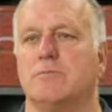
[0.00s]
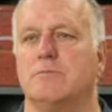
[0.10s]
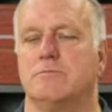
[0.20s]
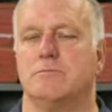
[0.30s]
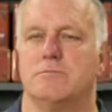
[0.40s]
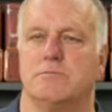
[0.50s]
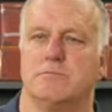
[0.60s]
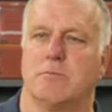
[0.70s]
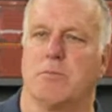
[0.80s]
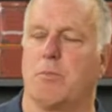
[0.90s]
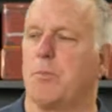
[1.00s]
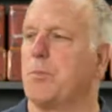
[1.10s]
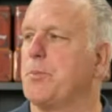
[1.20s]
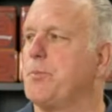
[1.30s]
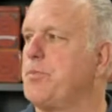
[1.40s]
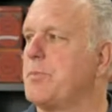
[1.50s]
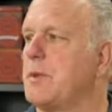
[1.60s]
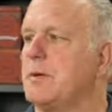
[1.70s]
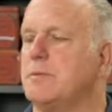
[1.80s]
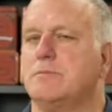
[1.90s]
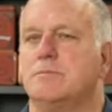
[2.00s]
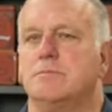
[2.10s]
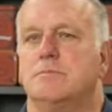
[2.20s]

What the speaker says: Yeah, I think I just handed in the last photos.